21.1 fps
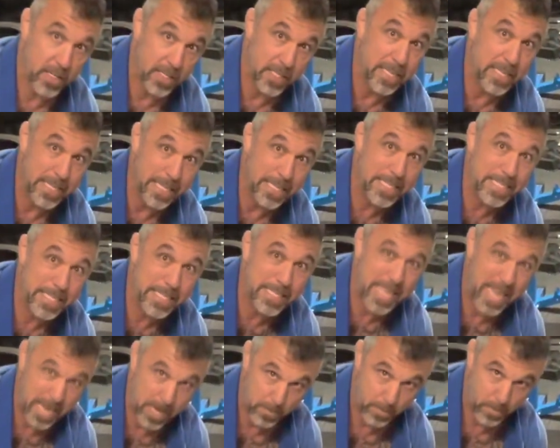an
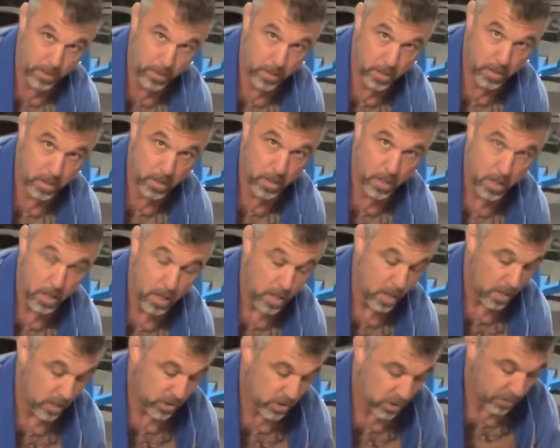escape.
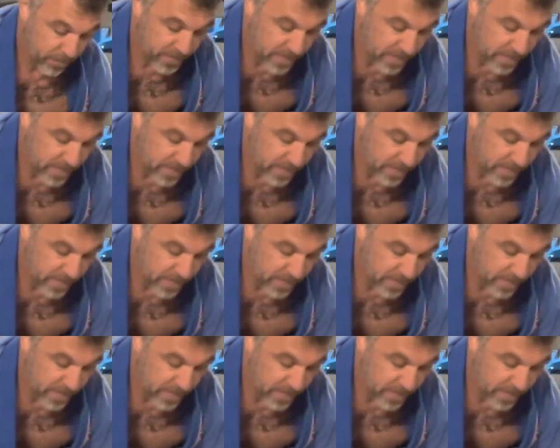So if